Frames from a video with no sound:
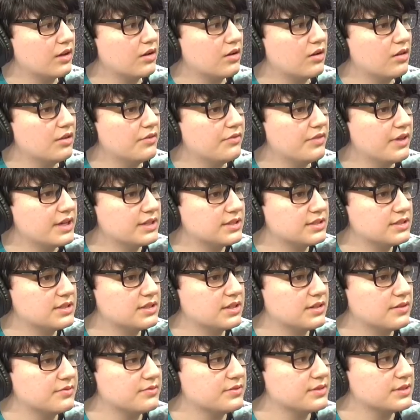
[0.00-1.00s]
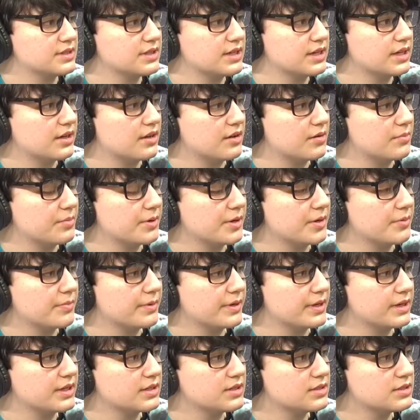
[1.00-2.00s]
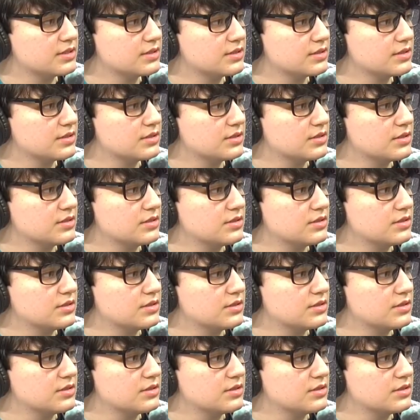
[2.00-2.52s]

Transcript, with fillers: all of that stuff was that like confused me because it